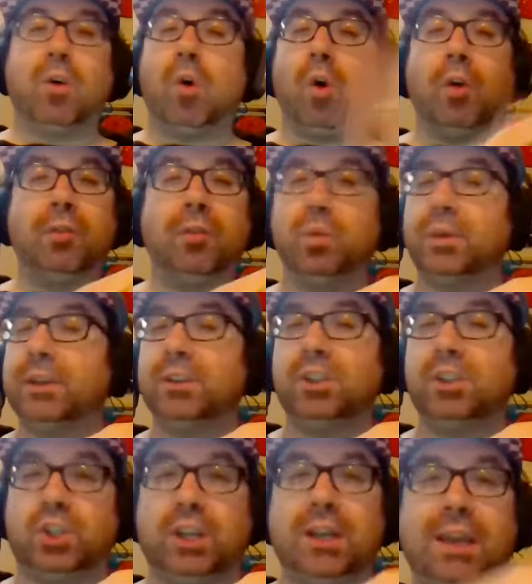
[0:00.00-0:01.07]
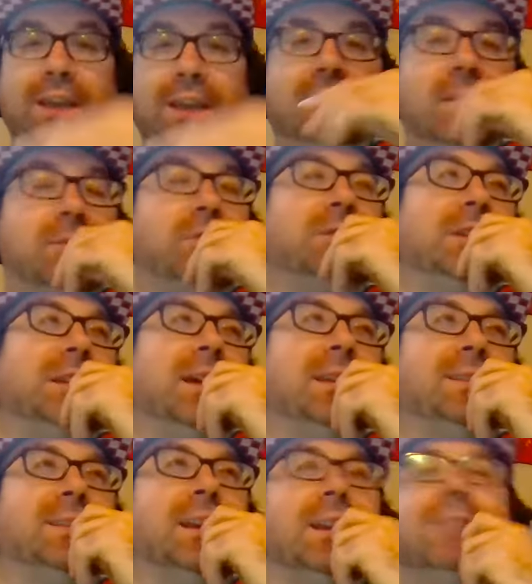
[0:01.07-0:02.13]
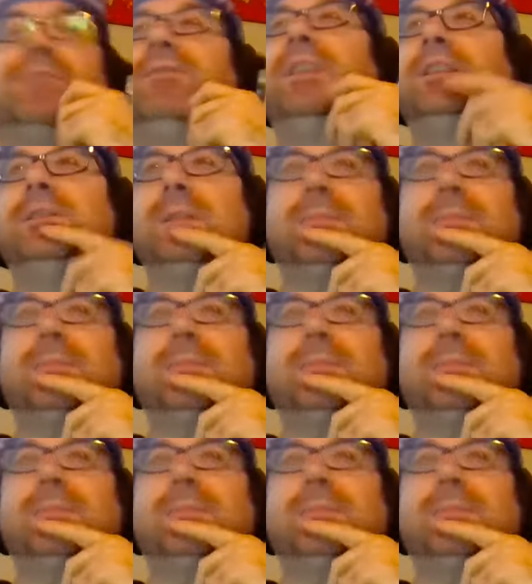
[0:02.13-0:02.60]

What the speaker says: all the weird shit AEW did last night. If Vince